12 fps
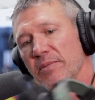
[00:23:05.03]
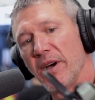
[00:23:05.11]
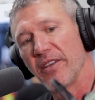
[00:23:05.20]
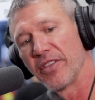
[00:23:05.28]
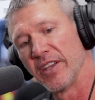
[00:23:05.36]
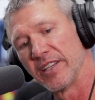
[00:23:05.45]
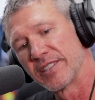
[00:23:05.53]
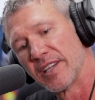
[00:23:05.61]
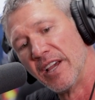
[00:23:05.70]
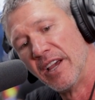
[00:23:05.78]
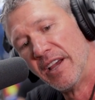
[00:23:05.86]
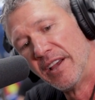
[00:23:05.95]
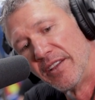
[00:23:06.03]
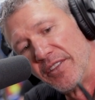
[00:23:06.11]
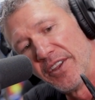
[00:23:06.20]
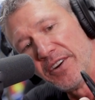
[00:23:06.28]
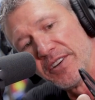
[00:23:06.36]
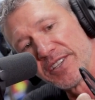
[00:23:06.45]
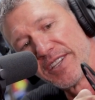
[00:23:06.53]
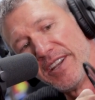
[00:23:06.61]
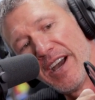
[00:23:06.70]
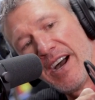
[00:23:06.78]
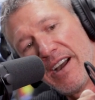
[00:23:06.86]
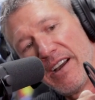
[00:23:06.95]
about this. There is
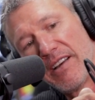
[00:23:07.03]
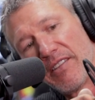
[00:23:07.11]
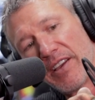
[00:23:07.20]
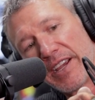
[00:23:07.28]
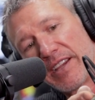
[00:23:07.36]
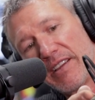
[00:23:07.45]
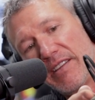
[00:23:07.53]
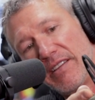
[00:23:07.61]
not, like,